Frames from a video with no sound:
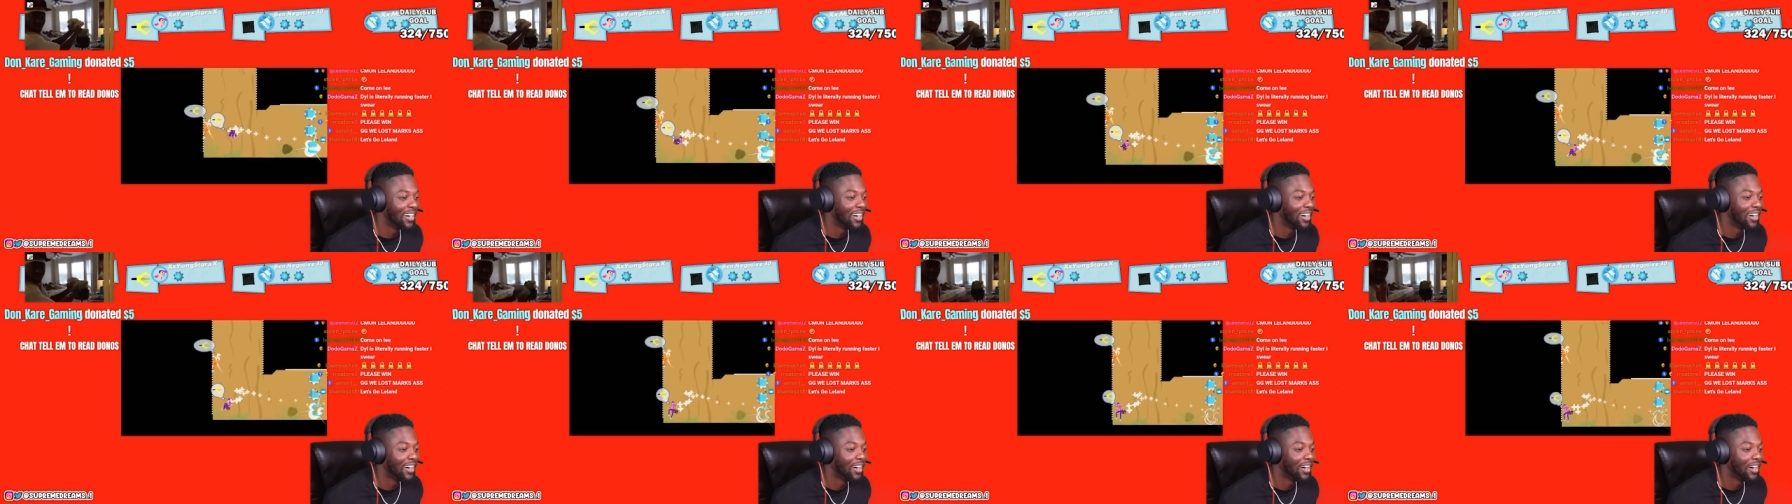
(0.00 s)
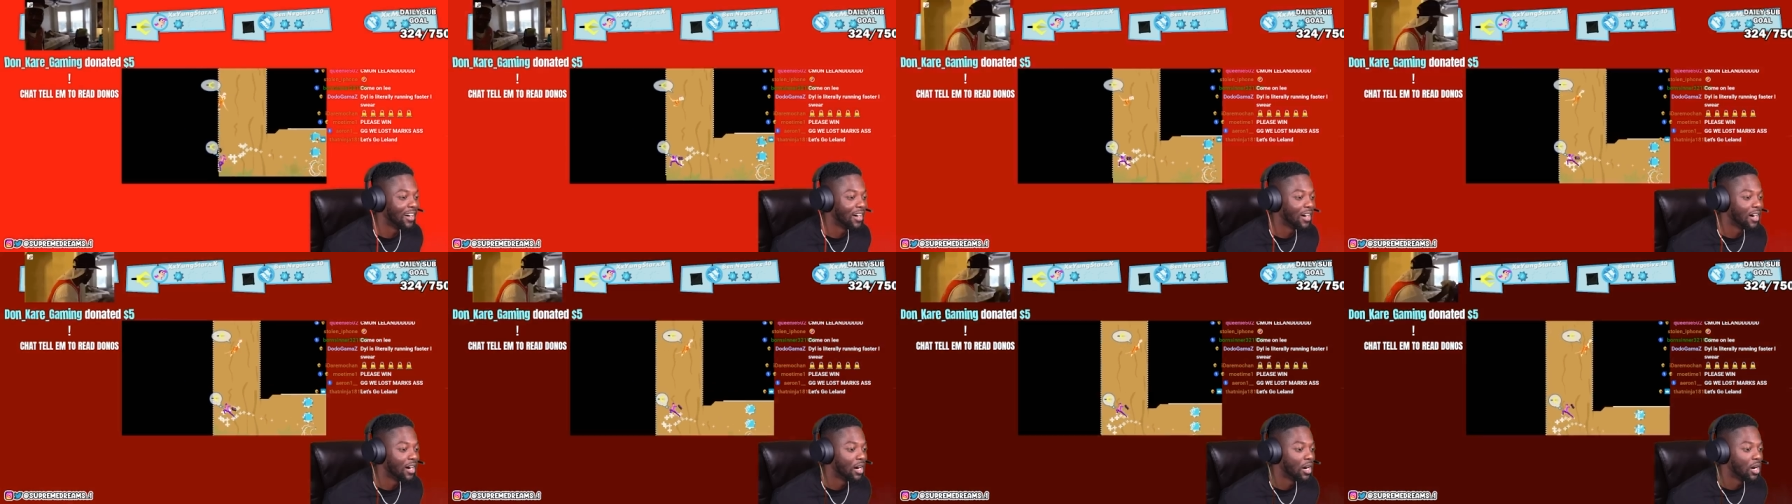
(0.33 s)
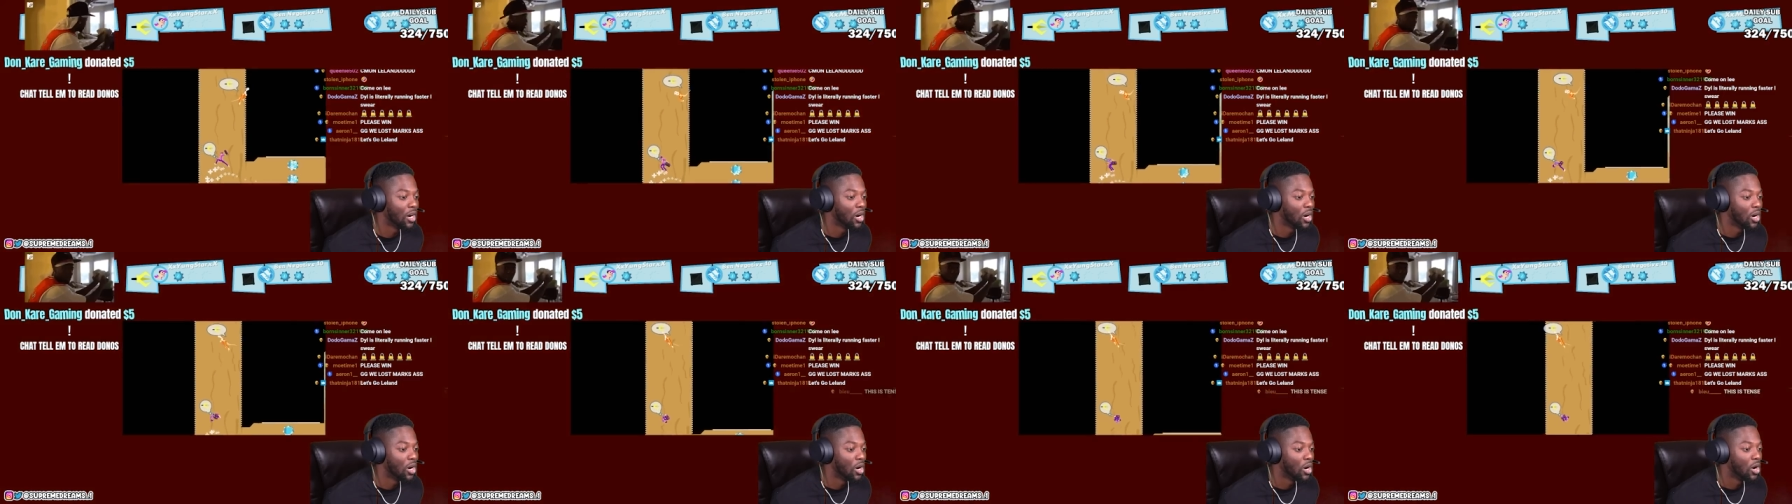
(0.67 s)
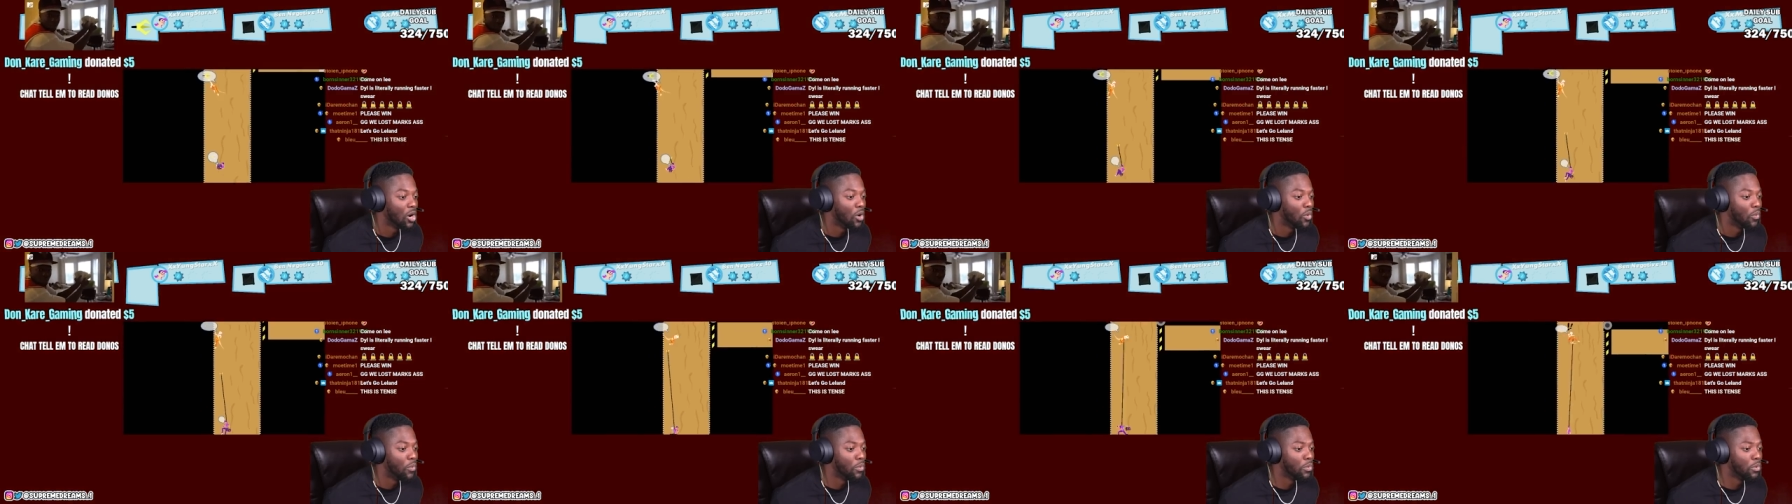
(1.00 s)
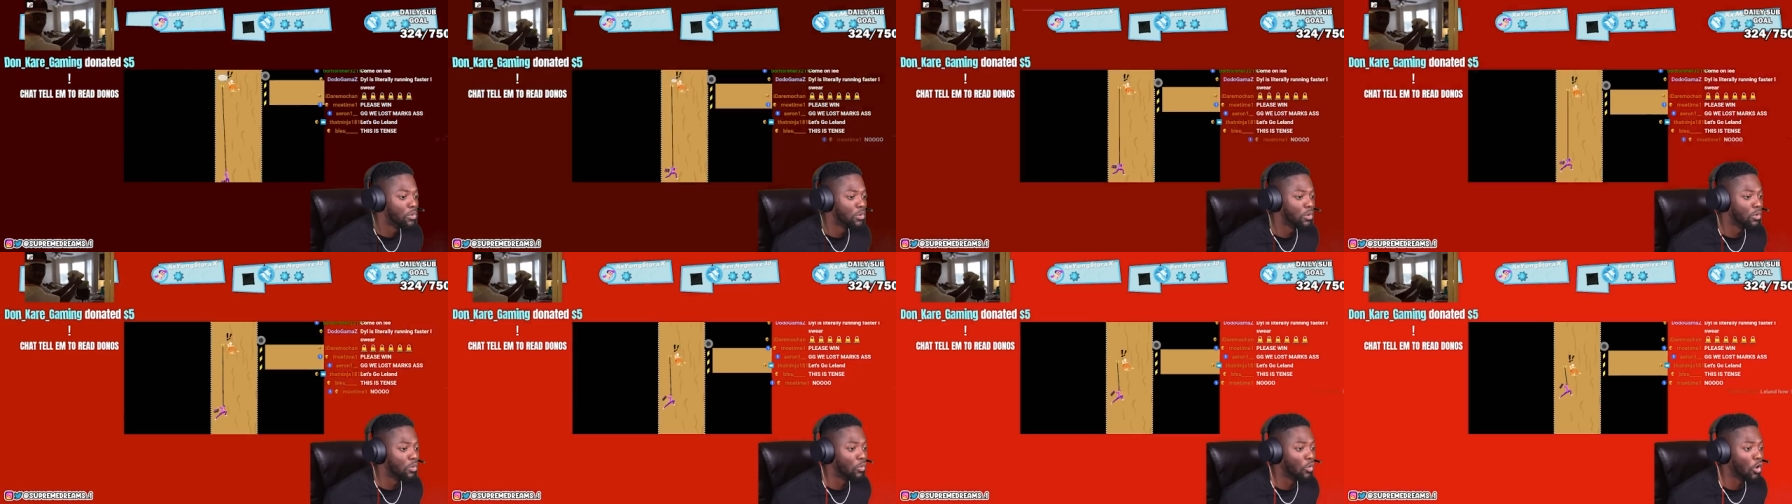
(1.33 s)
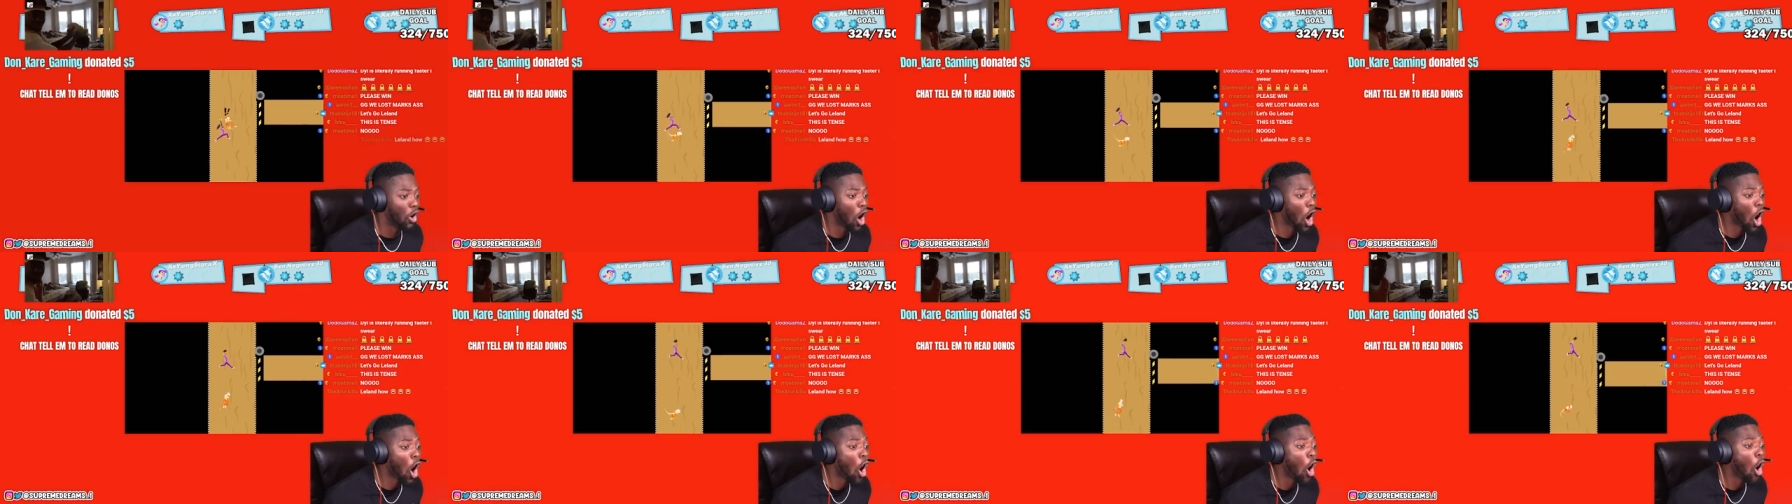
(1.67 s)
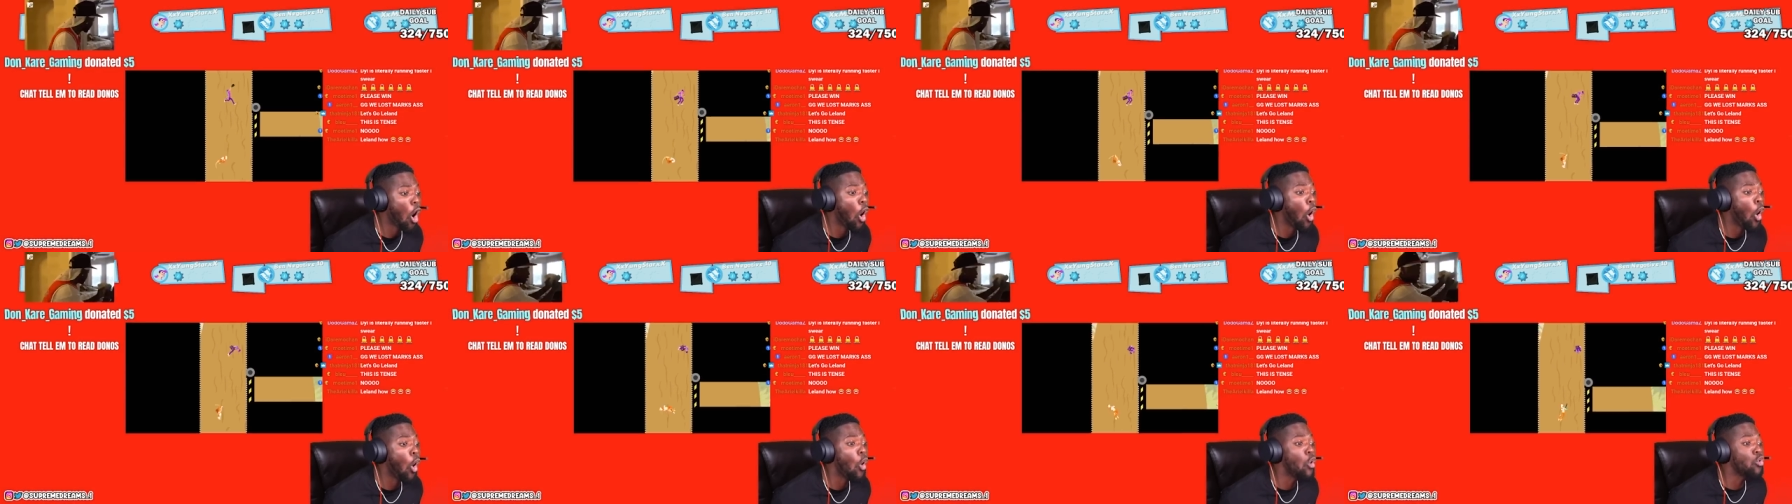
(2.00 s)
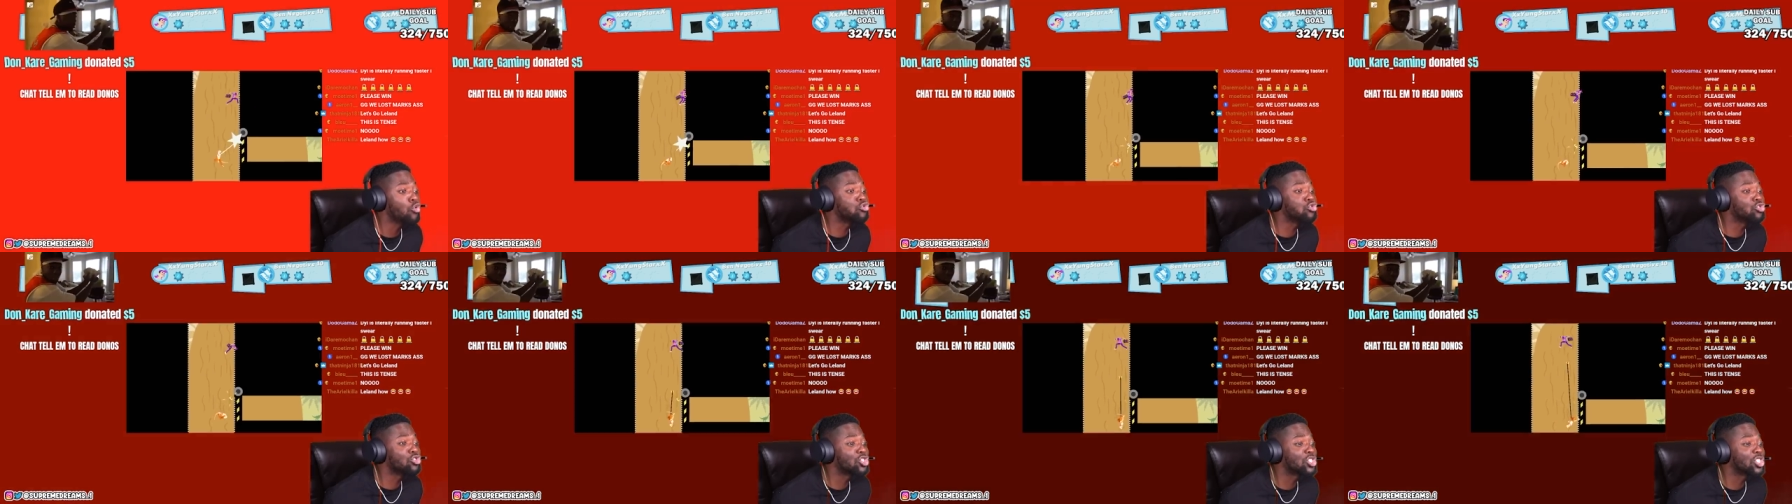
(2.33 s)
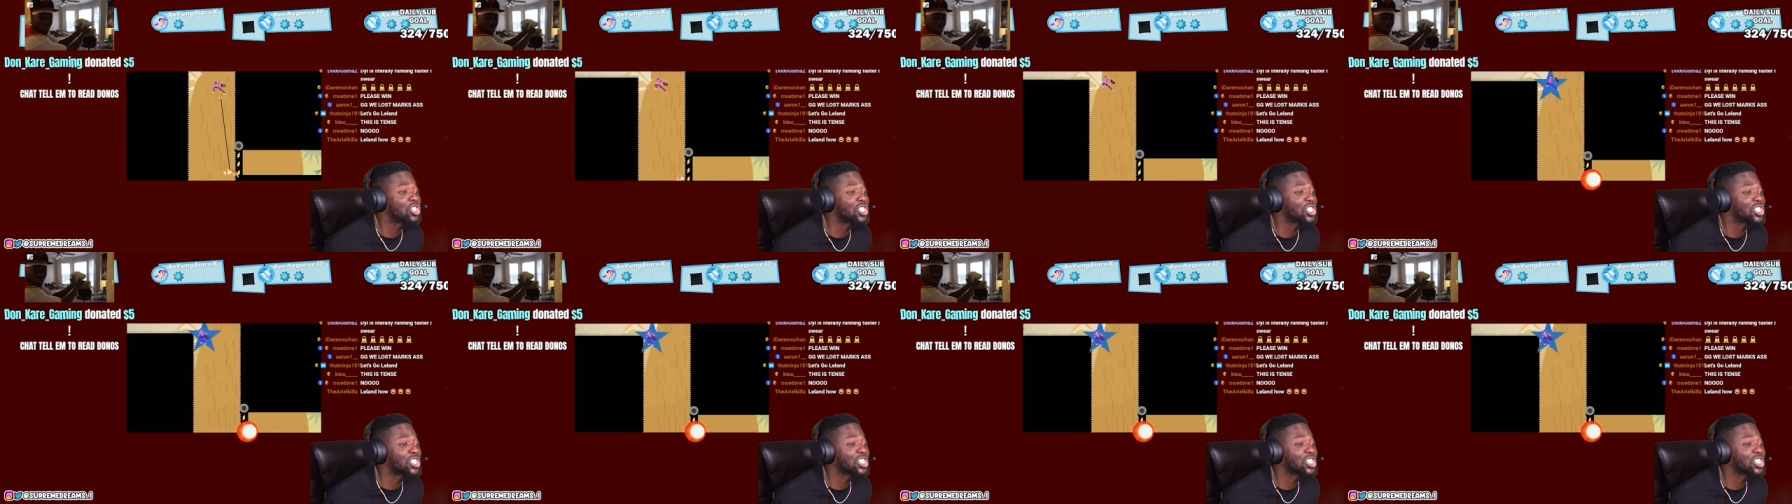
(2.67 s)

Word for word: Oh. Oh. Oh. Oh. oh. oh. oh.